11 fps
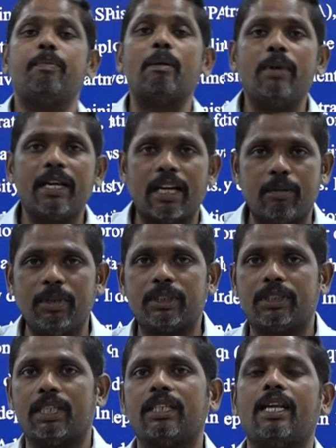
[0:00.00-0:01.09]
public
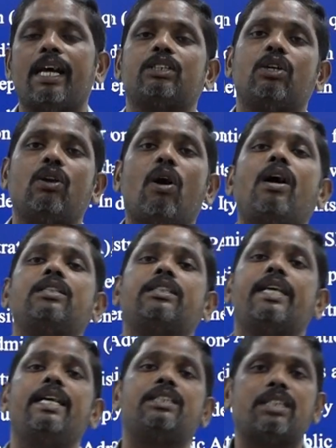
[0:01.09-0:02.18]
administration has lost
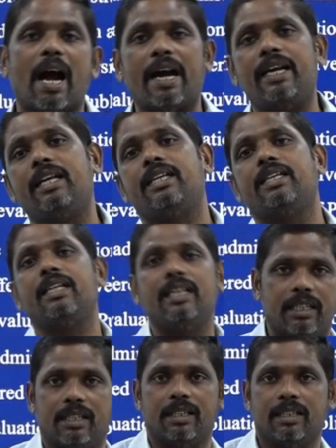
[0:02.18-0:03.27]
its
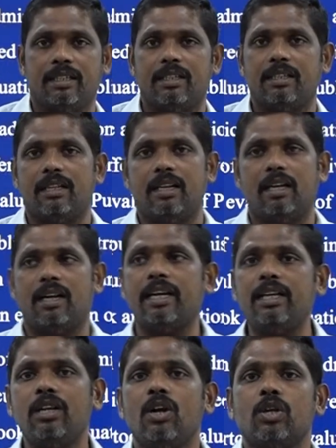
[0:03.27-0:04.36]
identity,
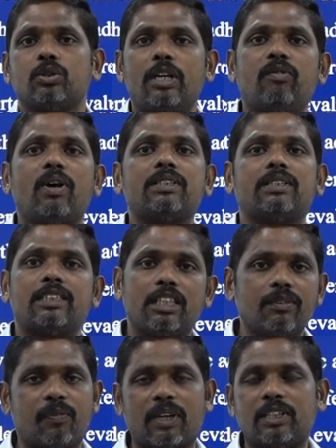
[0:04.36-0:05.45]
alright. So it was
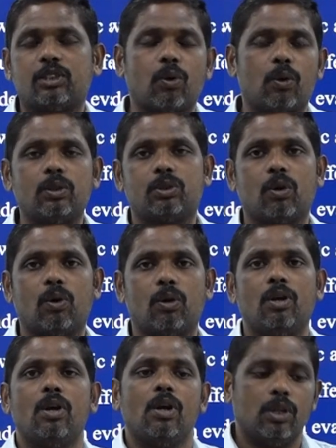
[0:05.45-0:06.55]
searching for its own
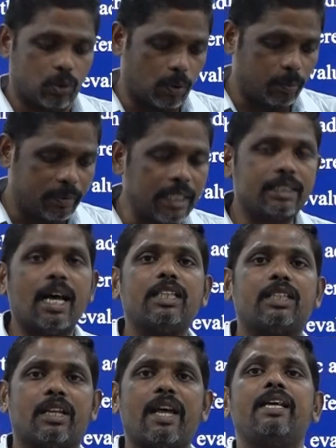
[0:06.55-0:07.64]
soul. So this
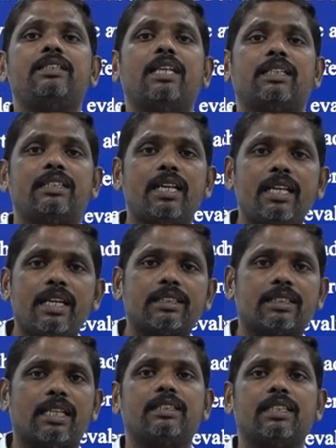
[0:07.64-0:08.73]
has raised a serious
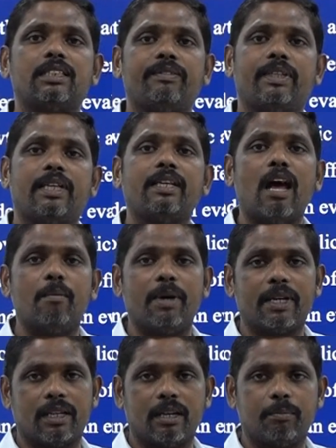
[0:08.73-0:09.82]
concerns within
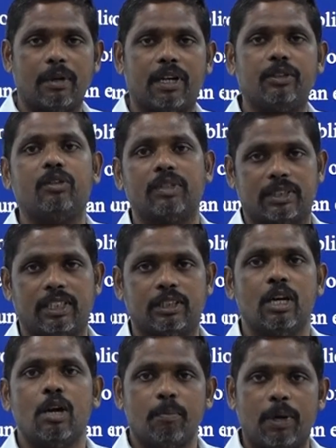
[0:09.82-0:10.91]
American universities,
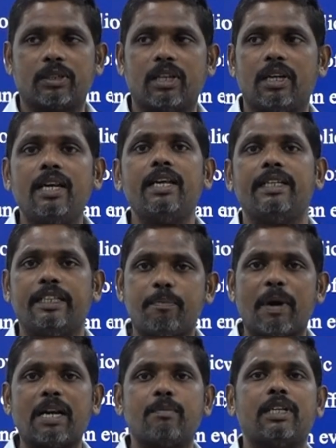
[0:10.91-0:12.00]
particularly in the
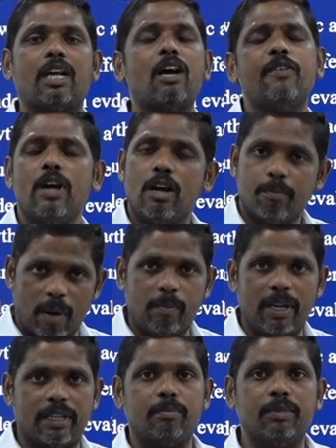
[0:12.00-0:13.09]
Department of
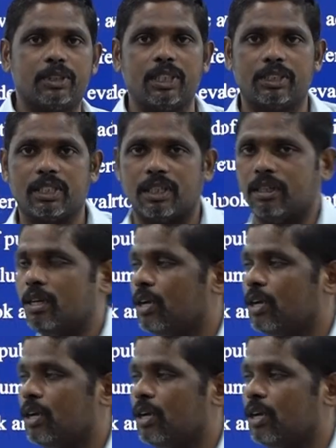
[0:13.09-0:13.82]
Public Administration.